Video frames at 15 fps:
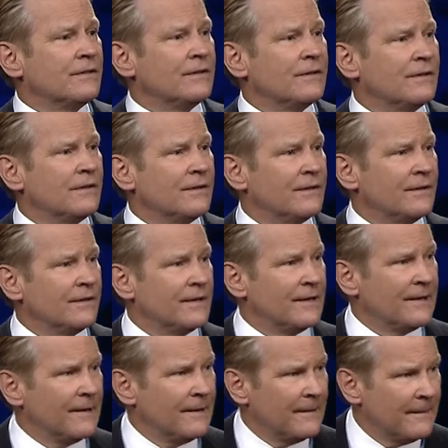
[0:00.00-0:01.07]

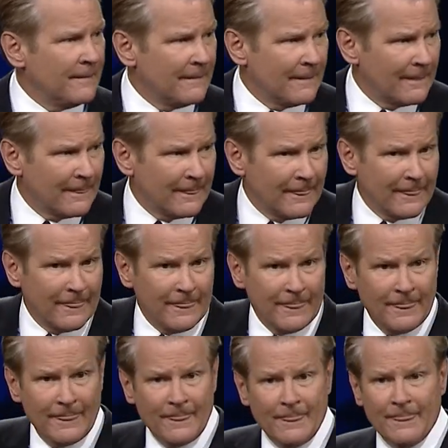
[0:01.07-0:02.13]

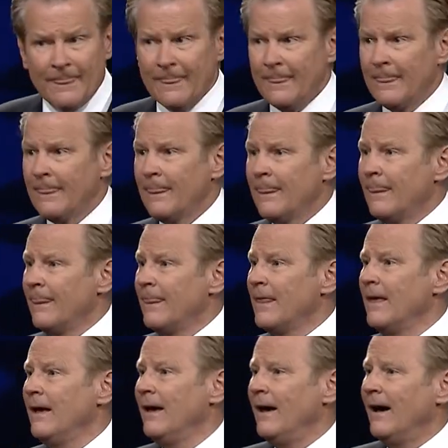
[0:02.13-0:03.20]

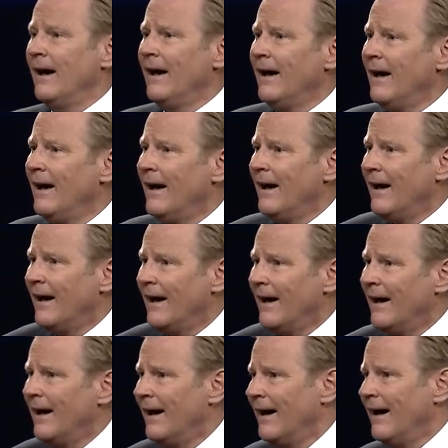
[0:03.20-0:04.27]

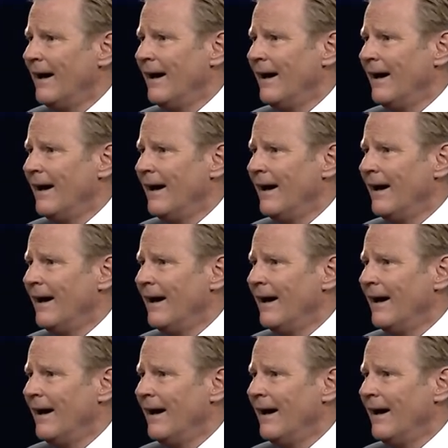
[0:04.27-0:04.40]
(no one is talking)